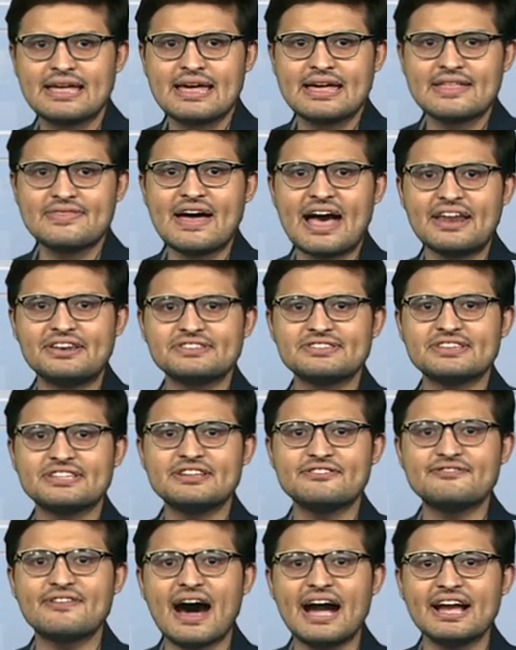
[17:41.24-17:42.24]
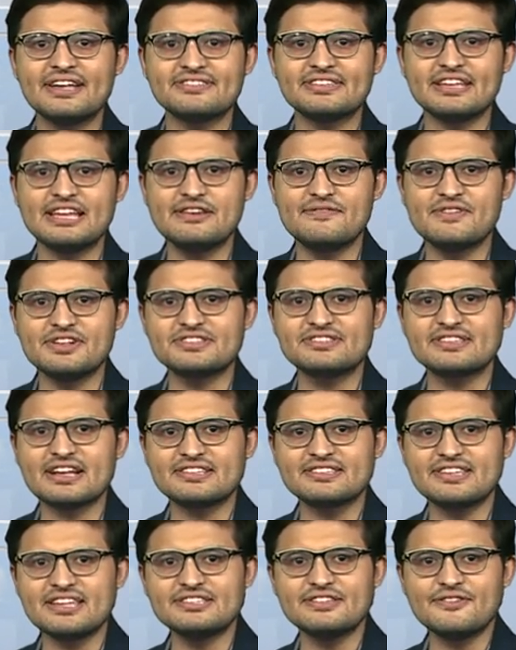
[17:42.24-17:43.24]
That is a device in which
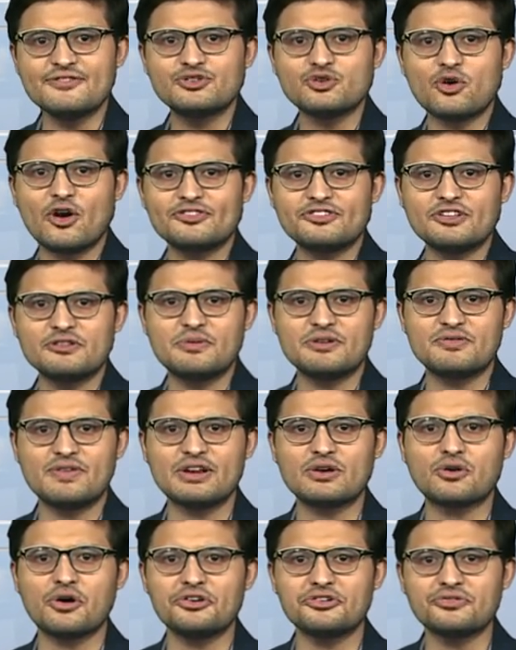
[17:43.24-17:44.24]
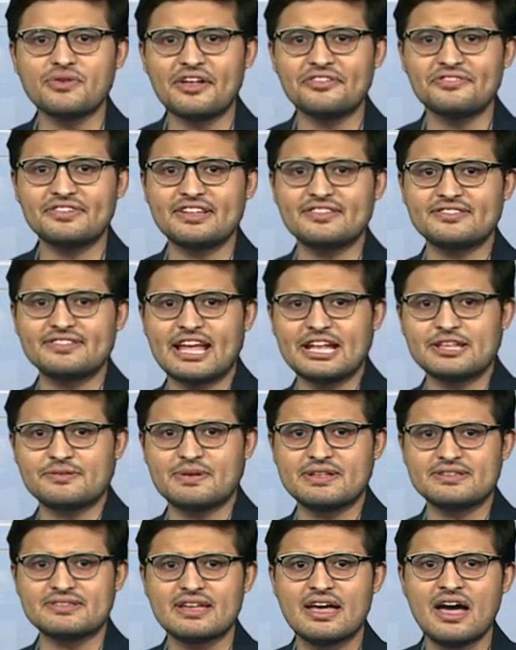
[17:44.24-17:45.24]
successive choices between contrasting
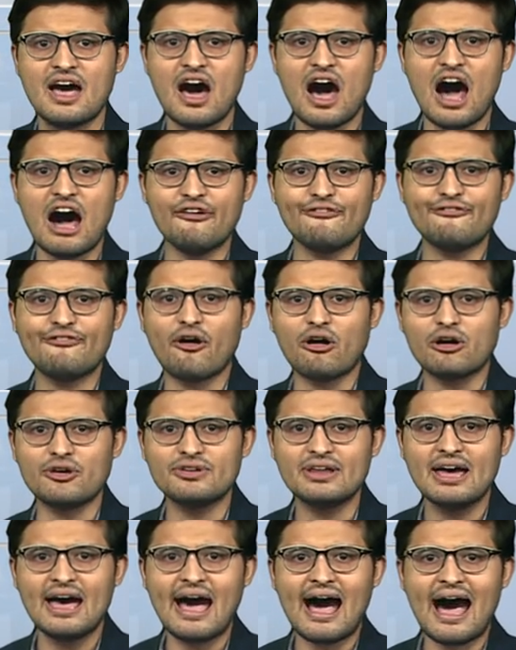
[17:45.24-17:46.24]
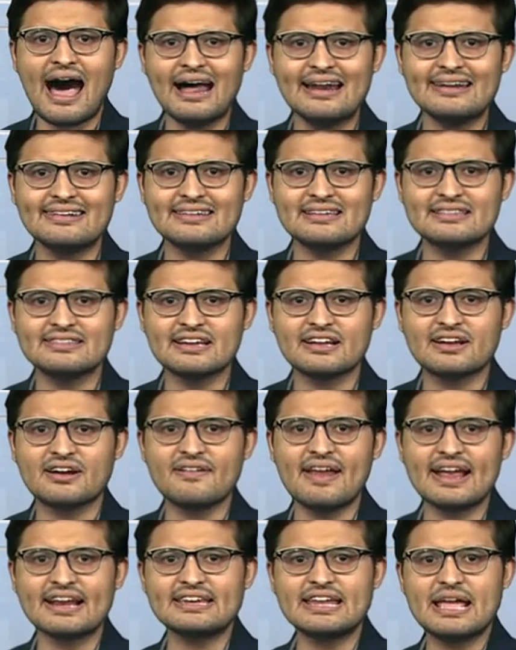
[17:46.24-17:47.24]
statements are followed until the
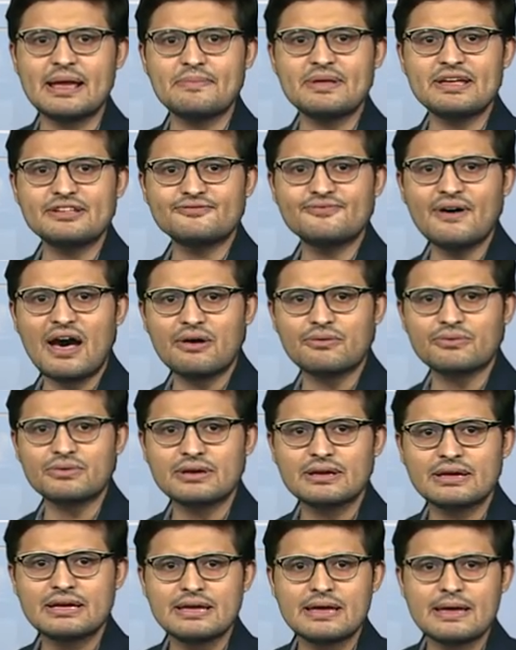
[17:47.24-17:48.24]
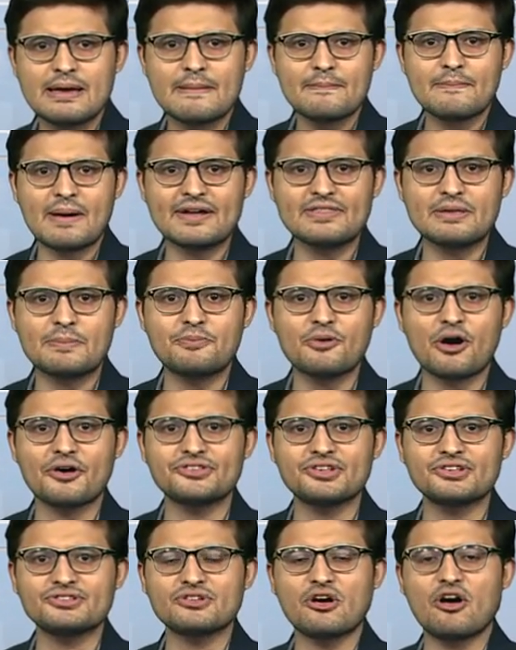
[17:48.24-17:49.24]
correct name is found by the
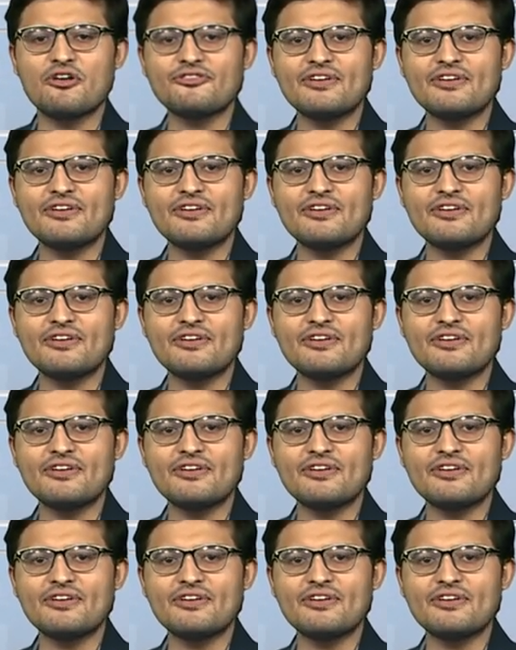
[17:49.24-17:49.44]
process of